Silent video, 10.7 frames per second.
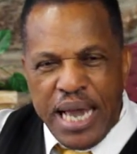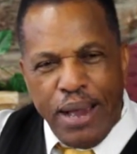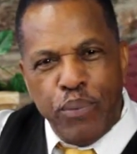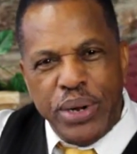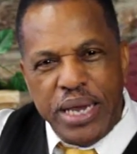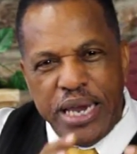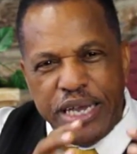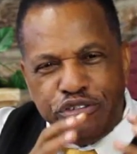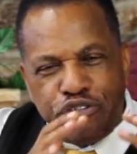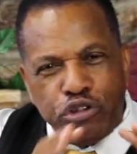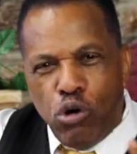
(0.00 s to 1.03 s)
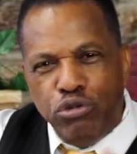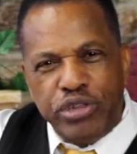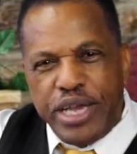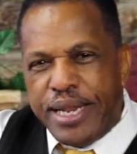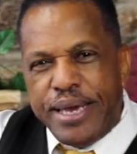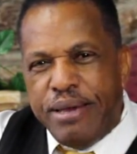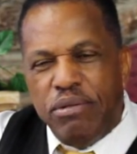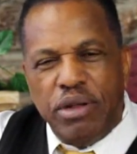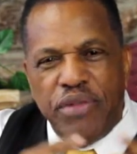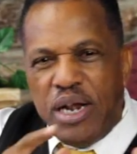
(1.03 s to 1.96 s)
And when souls get
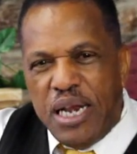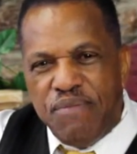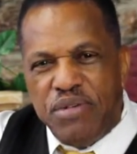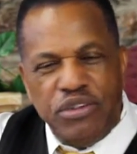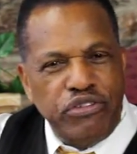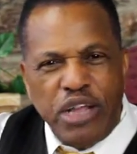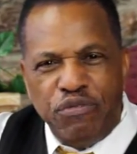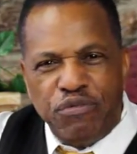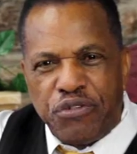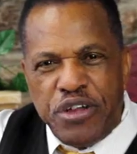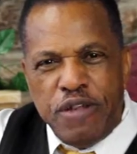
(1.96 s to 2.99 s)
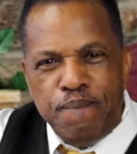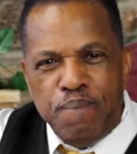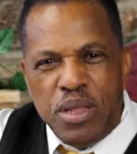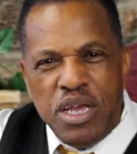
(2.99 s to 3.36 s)
healed or delivered or set free,